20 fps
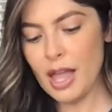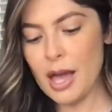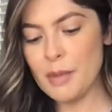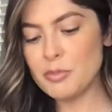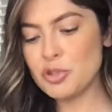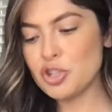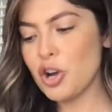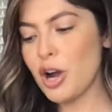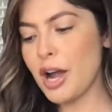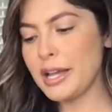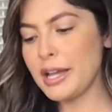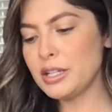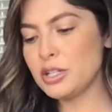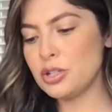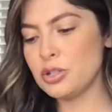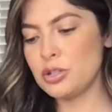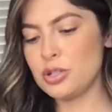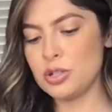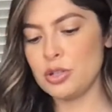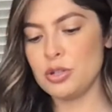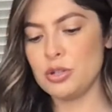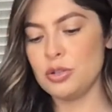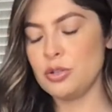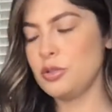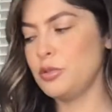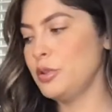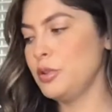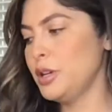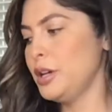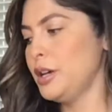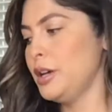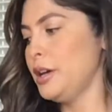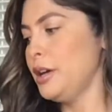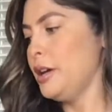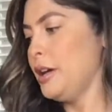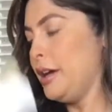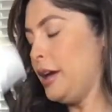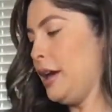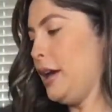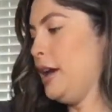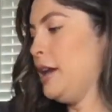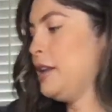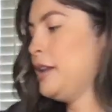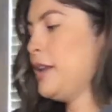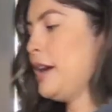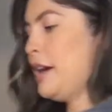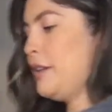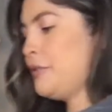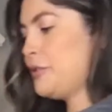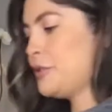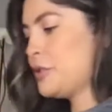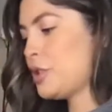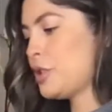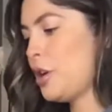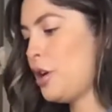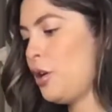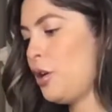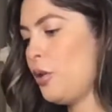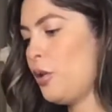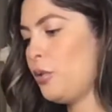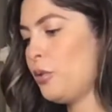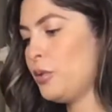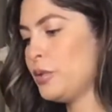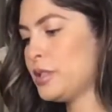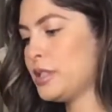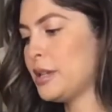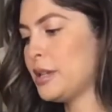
I'm trying to do enough so